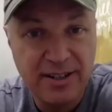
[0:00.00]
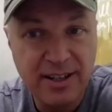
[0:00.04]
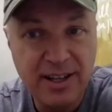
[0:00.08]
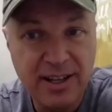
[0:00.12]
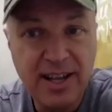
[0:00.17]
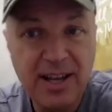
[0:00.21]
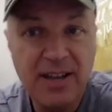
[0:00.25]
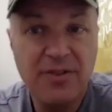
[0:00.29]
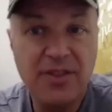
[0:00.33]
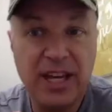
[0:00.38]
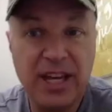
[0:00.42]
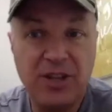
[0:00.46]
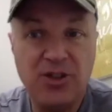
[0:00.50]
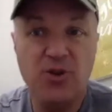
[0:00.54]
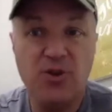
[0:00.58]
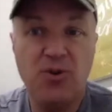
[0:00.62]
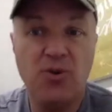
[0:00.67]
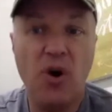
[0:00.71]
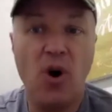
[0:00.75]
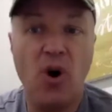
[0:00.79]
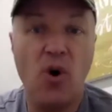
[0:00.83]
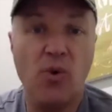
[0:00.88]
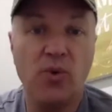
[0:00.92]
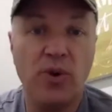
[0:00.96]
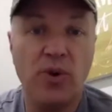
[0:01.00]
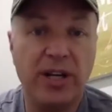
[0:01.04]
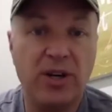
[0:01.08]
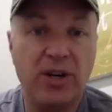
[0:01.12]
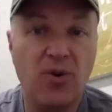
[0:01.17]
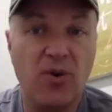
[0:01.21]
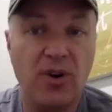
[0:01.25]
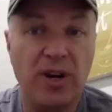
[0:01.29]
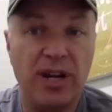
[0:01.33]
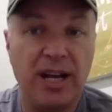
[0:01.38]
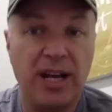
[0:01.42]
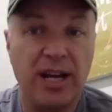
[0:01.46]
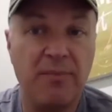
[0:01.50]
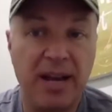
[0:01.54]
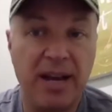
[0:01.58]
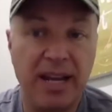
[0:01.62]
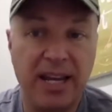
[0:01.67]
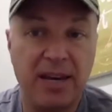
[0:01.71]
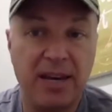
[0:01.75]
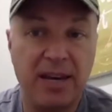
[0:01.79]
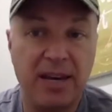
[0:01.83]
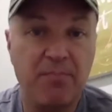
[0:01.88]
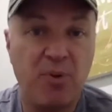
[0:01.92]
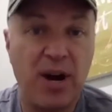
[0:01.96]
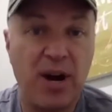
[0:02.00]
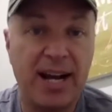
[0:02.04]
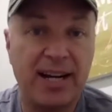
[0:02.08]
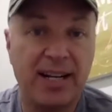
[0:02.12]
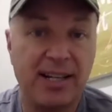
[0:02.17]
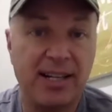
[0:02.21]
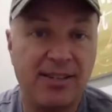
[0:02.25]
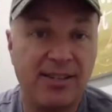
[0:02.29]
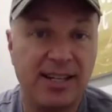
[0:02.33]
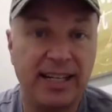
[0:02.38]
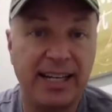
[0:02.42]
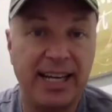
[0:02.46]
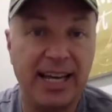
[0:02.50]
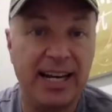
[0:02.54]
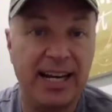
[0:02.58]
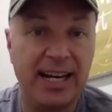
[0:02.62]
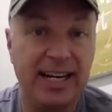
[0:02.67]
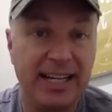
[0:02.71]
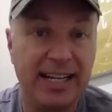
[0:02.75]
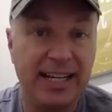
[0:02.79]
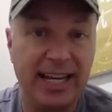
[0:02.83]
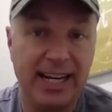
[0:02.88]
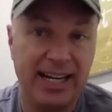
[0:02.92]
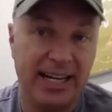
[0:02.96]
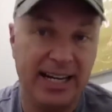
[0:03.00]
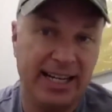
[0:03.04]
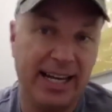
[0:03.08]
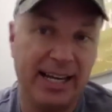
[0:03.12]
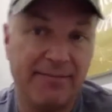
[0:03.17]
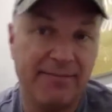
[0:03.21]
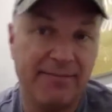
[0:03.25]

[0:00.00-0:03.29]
than you holding on and making him practice again and again and again.